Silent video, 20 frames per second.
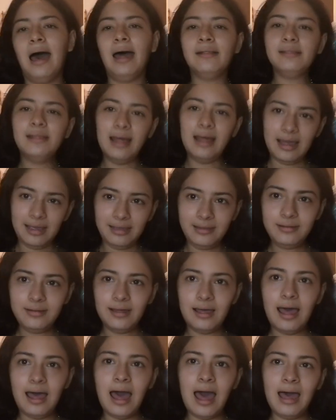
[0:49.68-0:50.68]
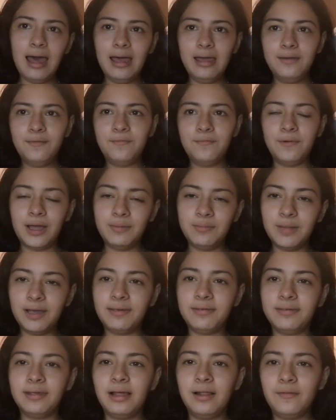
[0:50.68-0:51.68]
At night, I find
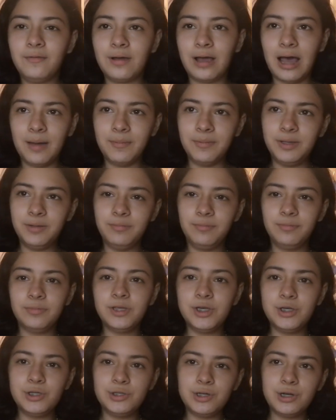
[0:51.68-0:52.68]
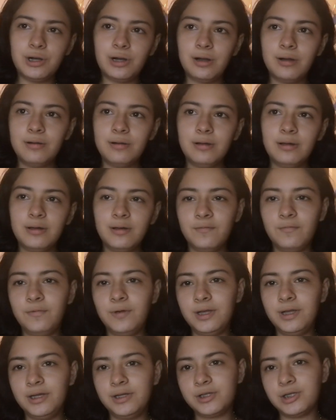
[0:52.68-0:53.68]
myself having dinner,
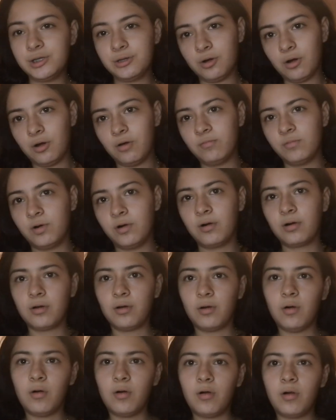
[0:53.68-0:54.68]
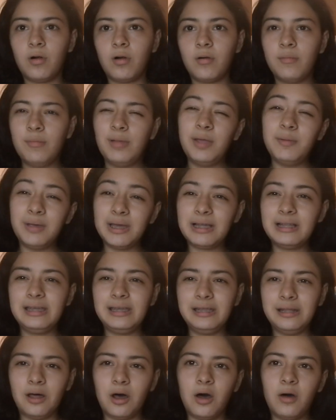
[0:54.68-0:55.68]
finishing homework, or maybe
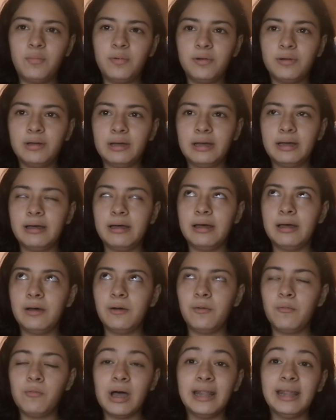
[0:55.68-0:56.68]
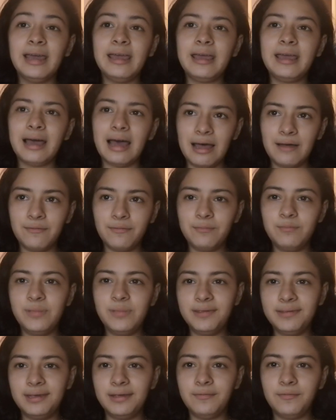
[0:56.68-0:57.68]
clean up what I have
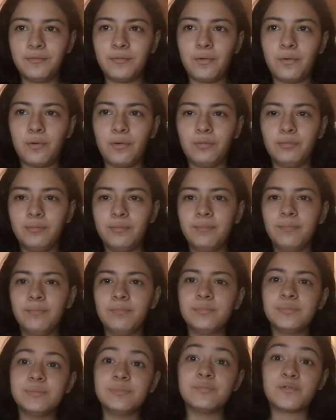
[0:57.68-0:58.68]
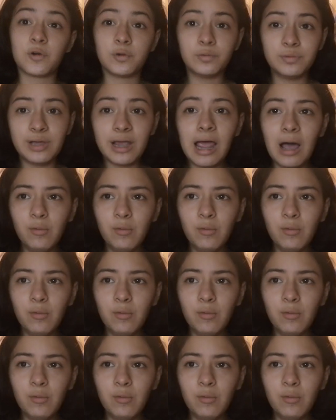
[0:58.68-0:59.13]
missed from the